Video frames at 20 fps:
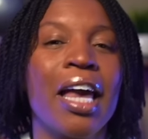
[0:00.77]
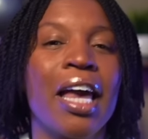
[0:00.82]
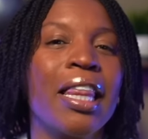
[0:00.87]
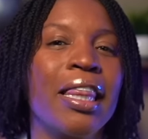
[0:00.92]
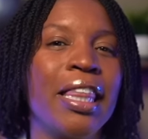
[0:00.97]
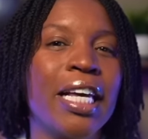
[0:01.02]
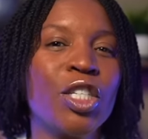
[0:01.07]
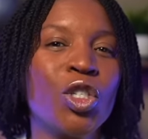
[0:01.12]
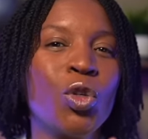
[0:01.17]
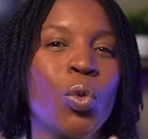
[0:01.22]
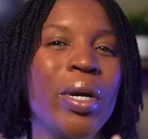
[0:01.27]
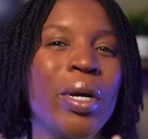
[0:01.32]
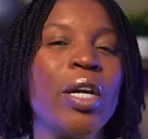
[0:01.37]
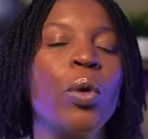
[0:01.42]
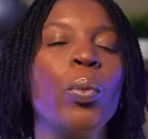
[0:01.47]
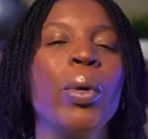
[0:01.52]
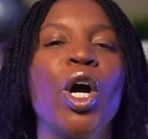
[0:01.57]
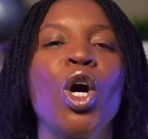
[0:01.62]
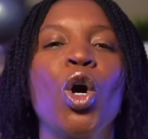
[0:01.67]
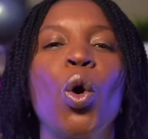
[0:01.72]
This week,
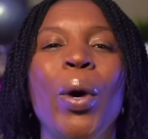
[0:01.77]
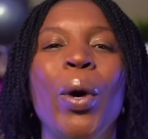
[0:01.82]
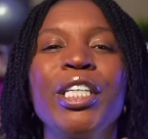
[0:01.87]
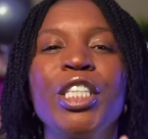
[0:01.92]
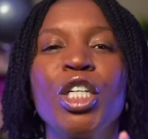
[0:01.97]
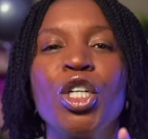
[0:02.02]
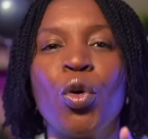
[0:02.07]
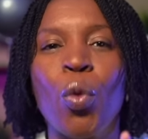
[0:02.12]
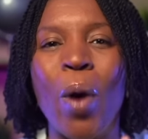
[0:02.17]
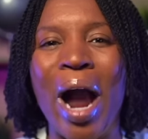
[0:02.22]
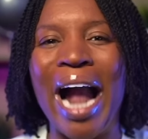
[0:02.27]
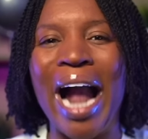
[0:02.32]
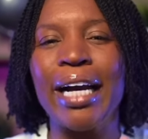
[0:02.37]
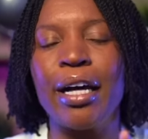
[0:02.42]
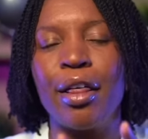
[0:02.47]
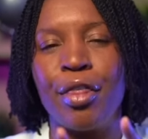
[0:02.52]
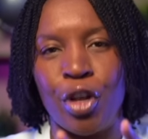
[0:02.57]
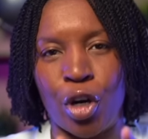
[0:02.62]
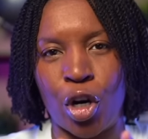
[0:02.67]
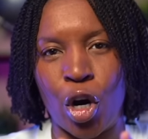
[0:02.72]
we are going to crack
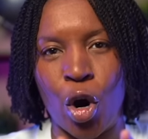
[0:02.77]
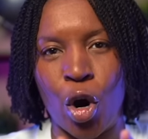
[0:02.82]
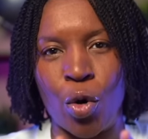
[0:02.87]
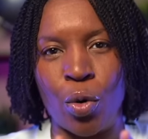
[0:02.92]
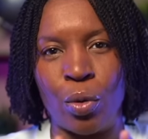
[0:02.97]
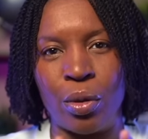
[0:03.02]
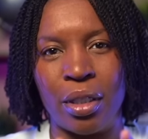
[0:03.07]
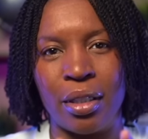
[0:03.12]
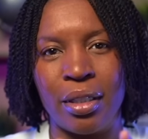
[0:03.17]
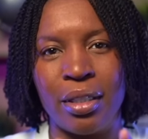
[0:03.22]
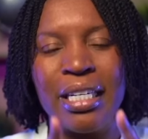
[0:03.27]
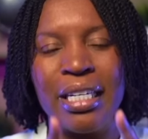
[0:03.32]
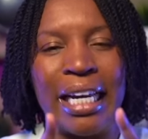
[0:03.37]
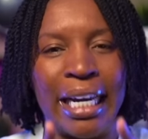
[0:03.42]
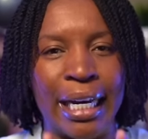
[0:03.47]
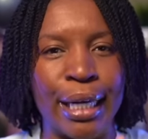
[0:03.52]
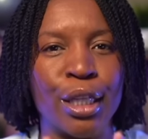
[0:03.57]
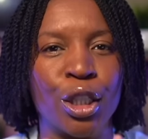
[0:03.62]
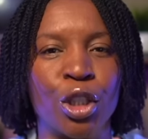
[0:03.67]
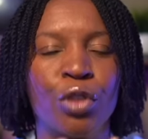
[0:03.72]
the code to
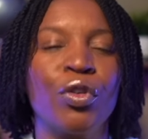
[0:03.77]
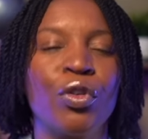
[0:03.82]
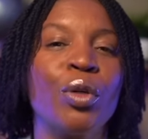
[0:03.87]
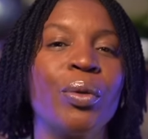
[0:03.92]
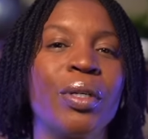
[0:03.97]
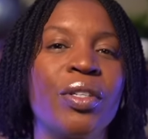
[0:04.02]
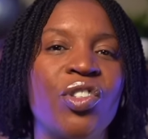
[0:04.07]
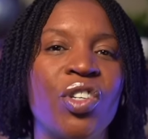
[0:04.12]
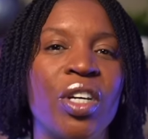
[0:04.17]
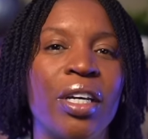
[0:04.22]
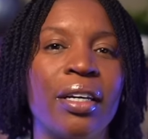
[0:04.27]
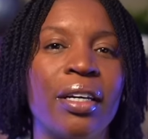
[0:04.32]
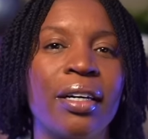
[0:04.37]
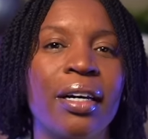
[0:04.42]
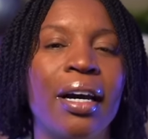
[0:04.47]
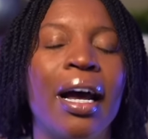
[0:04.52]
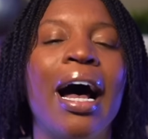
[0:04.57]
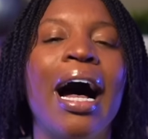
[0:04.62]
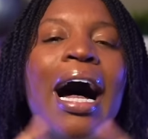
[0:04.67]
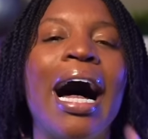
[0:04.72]
English fluency.
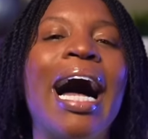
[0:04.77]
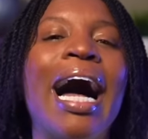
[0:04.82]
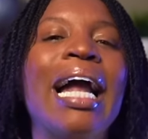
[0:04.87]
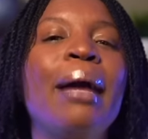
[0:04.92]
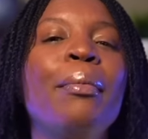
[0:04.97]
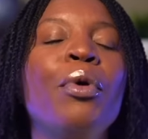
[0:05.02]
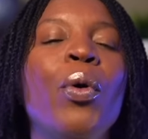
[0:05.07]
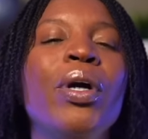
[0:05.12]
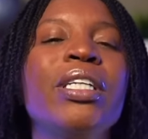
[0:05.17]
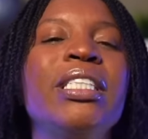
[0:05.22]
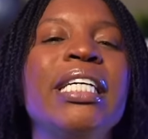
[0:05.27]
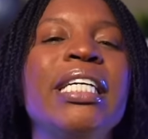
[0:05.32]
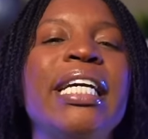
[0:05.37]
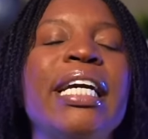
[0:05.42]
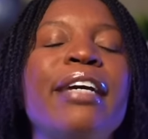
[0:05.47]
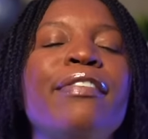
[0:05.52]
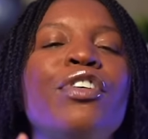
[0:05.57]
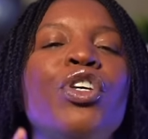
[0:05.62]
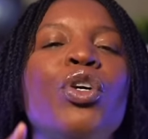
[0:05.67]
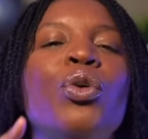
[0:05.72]
I am going to
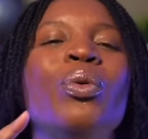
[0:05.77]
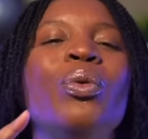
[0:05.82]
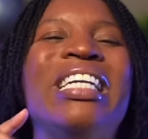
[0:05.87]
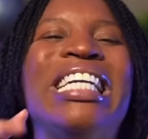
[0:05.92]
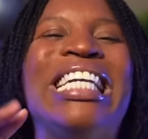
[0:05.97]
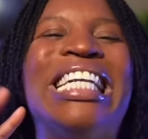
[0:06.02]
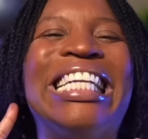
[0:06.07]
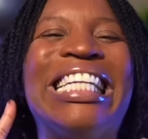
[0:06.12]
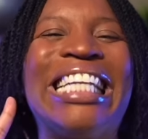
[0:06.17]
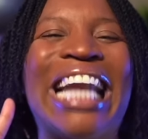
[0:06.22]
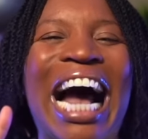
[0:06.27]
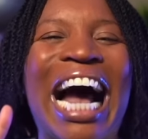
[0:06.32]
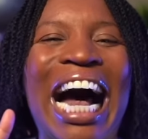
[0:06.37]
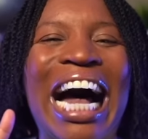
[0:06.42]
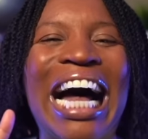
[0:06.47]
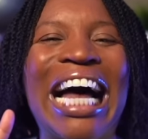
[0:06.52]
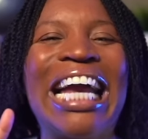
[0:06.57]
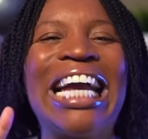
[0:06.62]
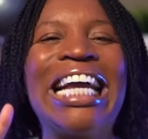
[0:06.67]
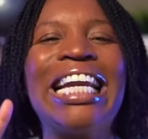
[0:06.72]
give you
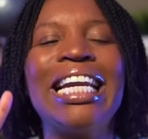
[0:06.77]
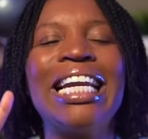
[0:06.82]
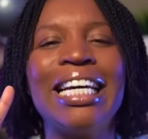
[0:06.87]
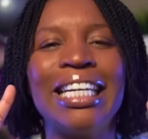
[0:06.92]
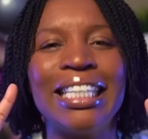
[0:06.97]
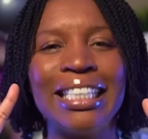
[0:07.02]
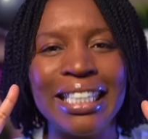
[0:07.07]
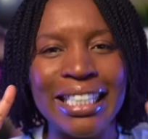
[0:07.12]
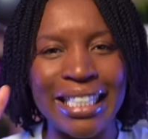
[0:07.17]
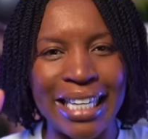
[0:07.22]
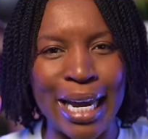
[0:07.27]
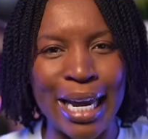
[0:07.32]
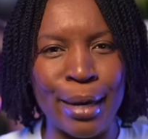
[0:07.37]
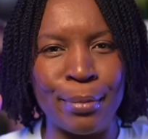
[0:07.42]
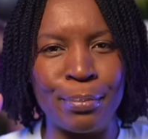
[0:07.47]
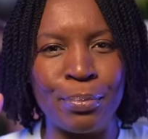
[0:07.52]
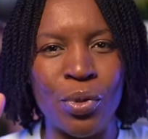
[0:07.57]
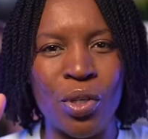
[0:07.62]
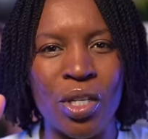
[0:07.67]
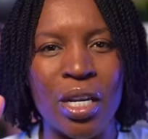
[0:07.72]
nine
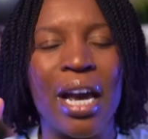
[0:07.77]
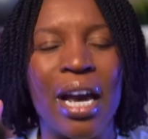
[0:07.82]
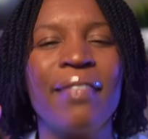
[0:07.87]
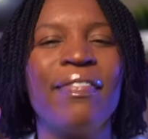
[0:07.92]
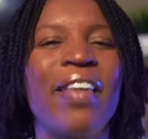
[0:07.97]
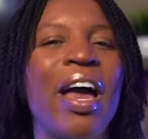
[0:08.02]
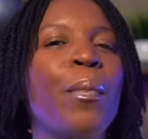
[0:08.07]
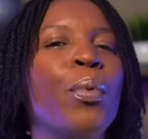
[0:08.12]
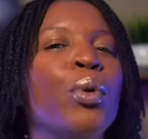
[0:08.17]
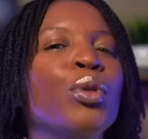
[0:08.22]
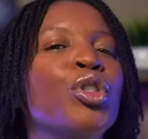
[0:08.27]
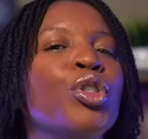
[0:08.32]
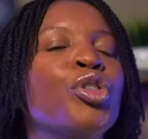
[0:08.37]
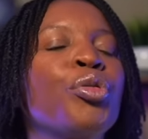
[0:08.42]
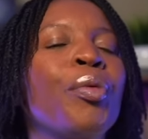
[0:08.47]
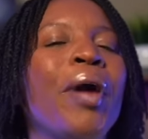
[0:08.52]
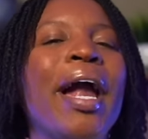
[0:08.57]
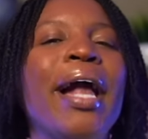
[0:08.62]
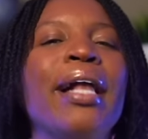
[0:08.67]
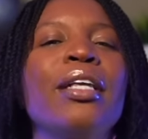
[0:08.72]
tips that will
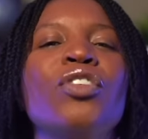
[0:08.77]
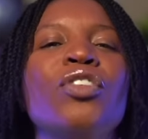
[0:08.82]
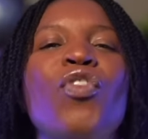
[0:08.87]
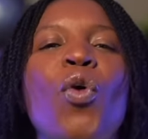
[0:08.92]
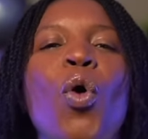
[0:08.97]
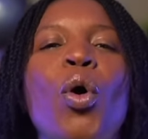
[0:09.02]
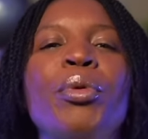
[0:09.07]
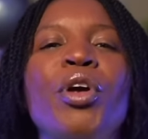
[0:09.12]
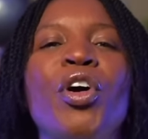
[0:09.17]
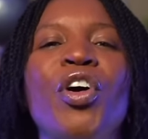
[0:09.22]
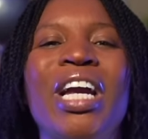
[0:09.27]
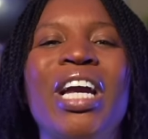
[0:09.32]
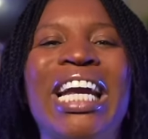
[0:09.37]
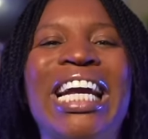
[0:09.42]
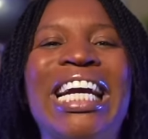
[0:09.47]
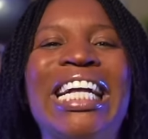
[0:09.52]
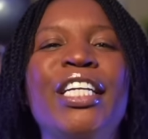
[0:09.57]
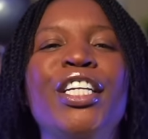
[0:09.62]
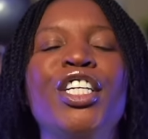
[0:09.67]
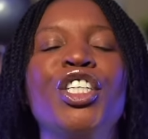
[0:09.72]
transform your
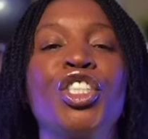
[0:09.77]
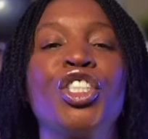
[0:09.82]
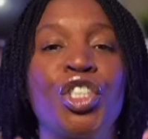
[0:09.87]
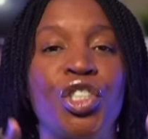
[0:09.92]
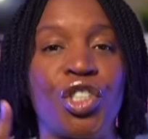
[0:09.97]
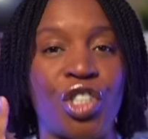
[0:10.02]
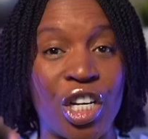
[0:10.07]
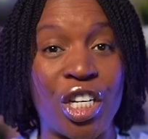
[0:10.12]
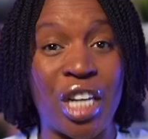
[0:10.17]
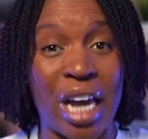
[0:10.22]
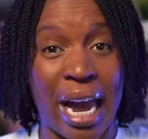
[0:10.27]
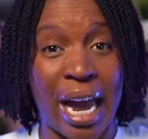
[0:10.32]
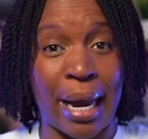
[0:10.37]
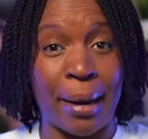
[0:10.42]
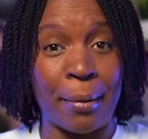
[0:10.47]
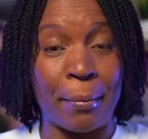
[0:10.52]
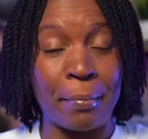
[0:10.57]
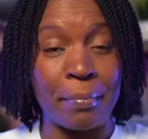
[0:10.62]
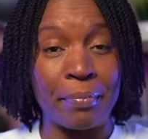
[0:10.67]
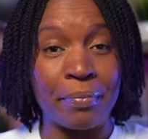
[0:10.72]
English today.
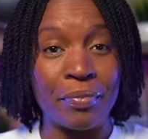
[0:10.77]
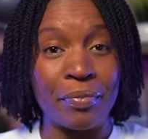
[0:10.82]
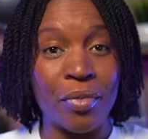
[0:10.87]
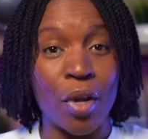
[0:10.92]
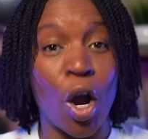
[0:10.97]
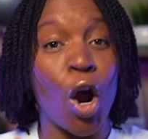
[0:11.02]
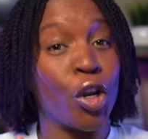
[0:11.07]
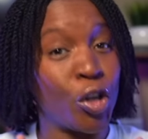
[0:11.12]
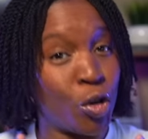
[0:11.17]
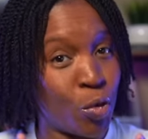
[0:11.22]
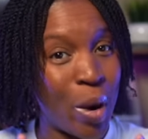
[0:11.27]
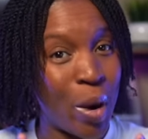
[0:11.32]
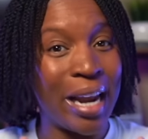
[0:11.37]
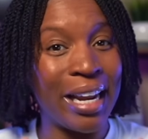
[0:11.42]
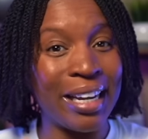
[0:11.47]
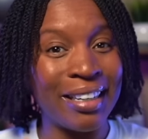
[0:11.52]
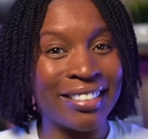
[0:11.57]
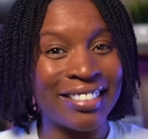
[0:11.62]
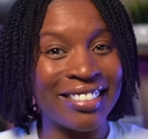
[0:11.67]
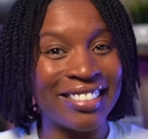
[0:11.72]
Are you
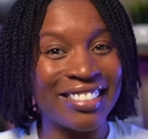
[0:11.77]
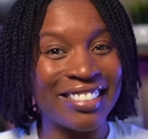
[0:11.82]
ready?